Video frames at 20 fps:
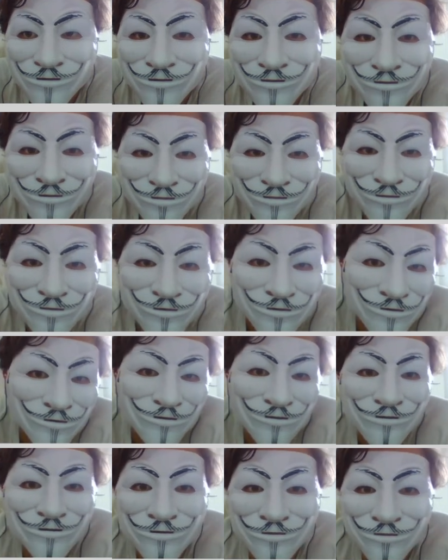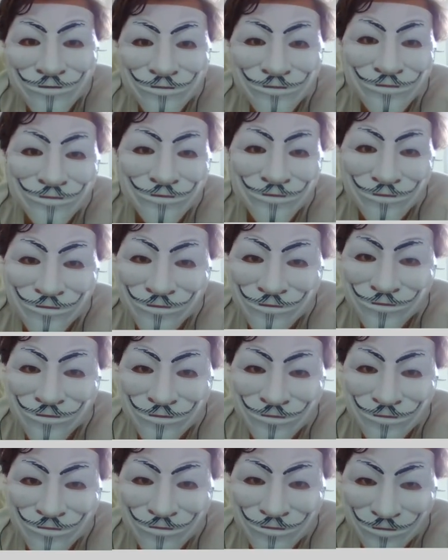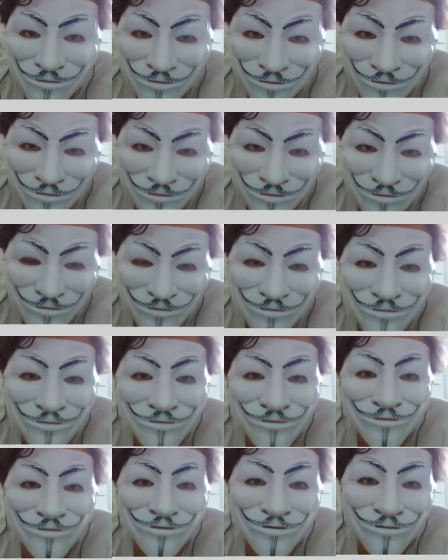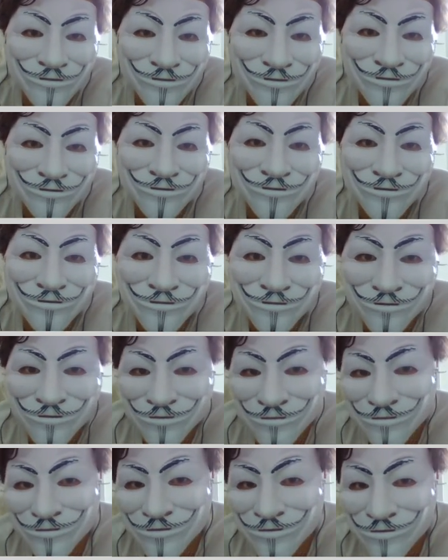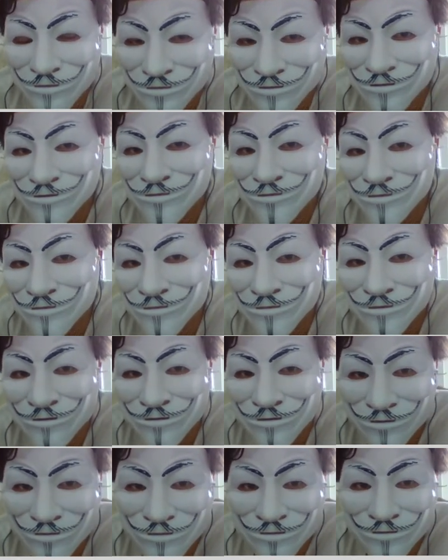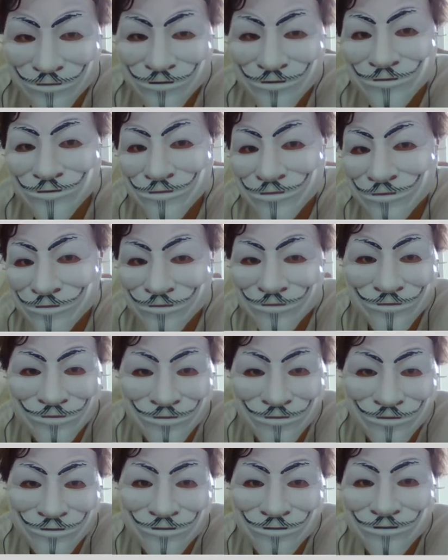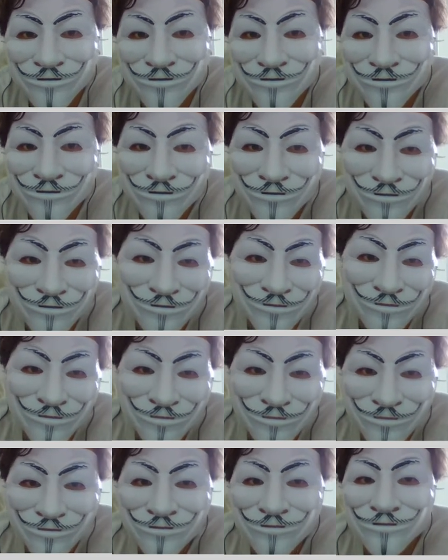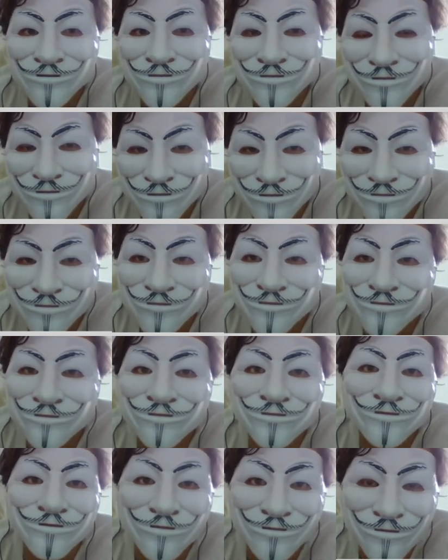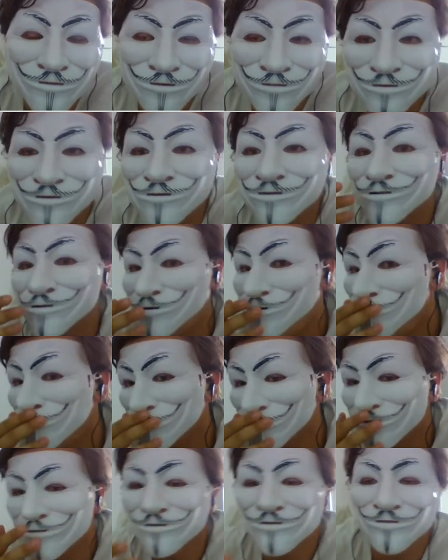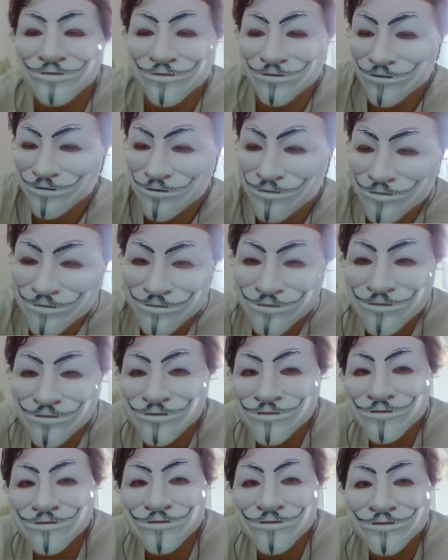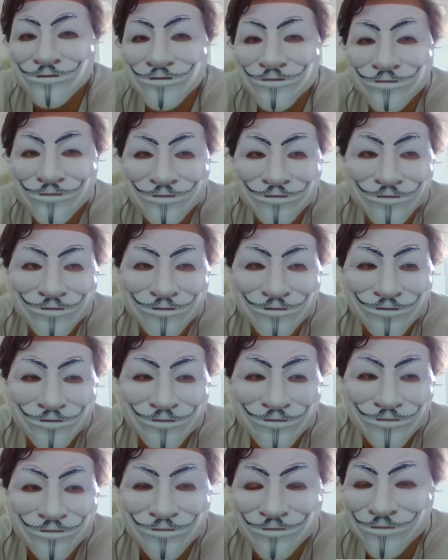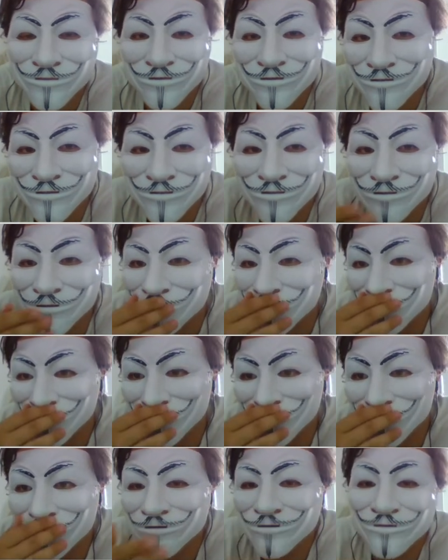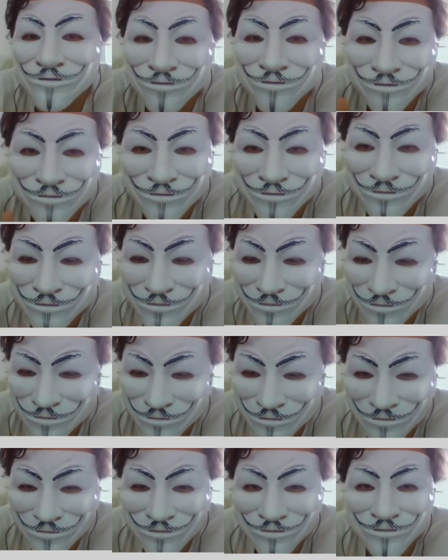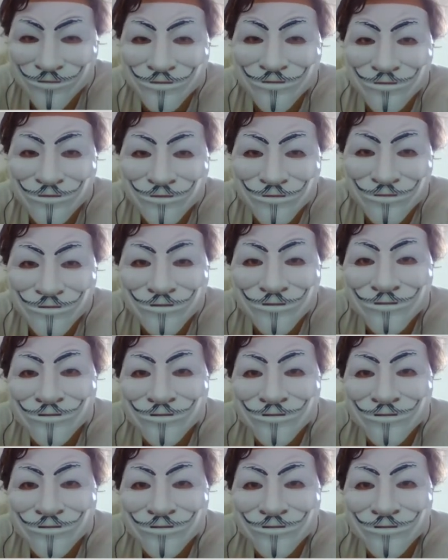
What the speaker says: c4 in order to control the central squares, and if he's trying to push d5, I will just trade, and trading a side pawn for a central pawn is always good for the side that traded the side pawn.